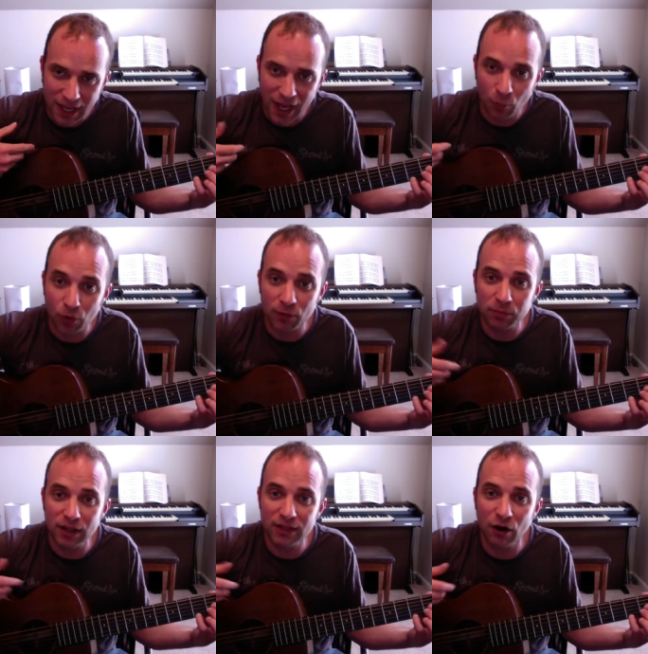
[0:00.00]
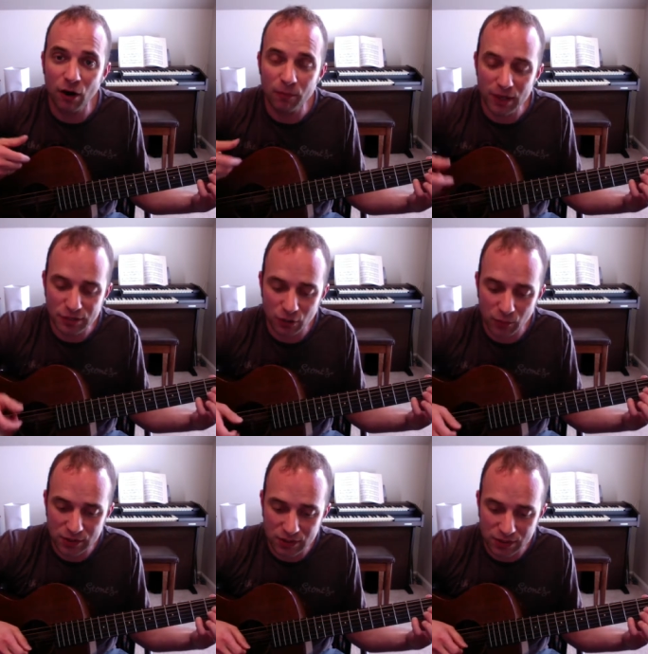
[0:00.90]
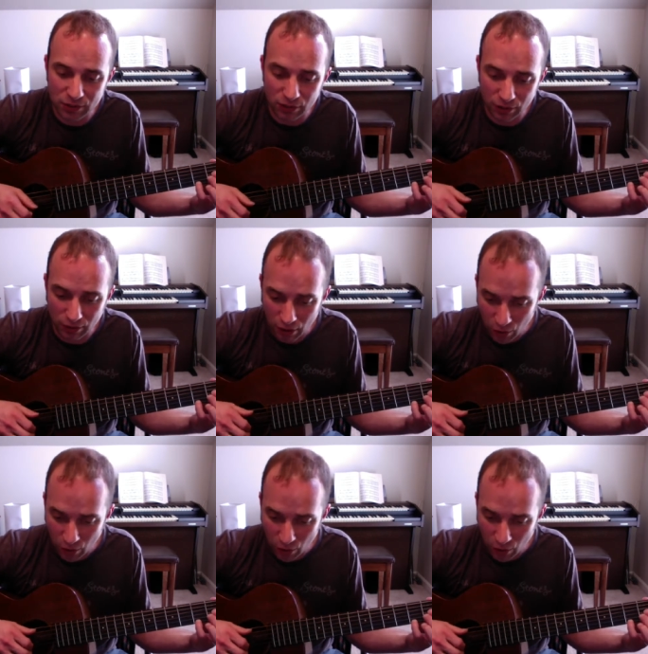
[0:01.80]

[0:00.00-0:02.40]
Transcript: And we're gonna play the arpeggio we just learned